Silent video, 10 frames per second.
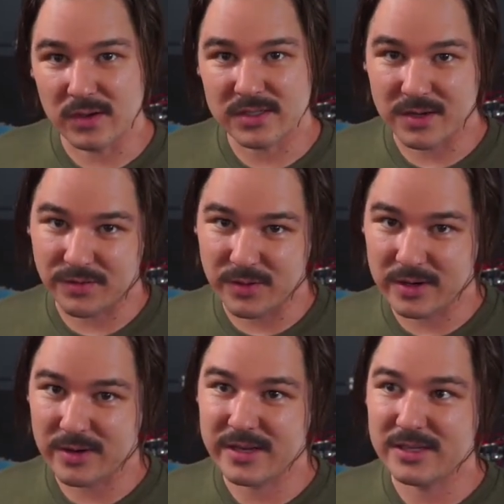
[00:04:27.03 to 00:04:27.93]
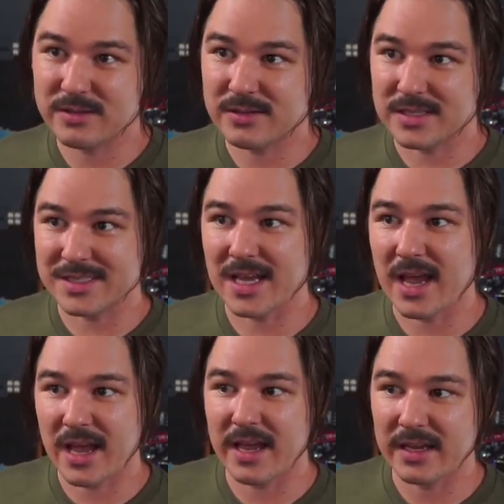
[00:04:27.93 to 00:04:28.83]
So if we're going to
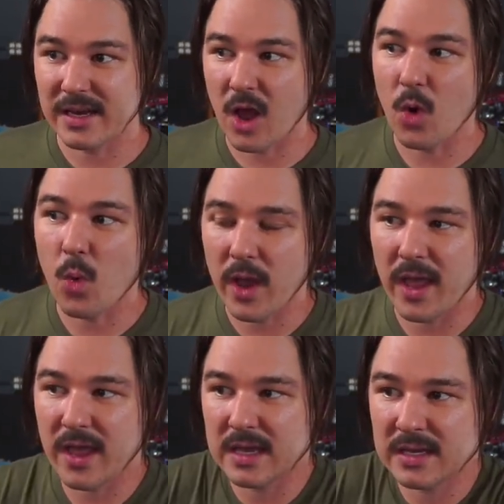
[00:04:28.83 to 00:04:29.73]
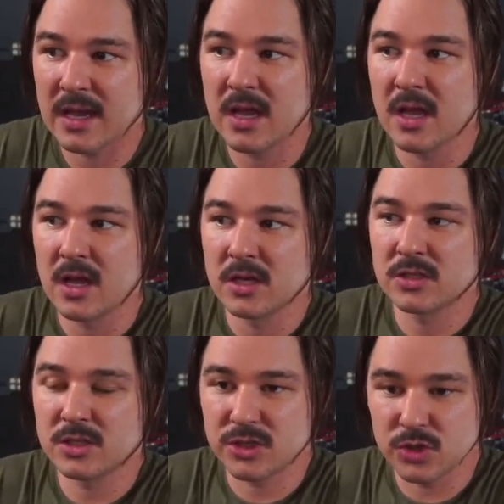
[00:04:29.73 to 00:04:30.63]
design a way
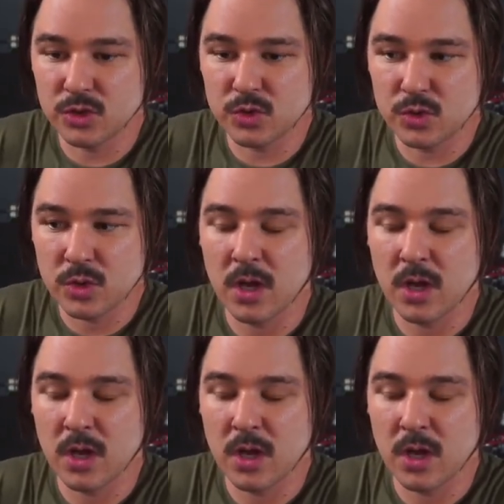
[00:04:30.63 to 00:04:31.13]
to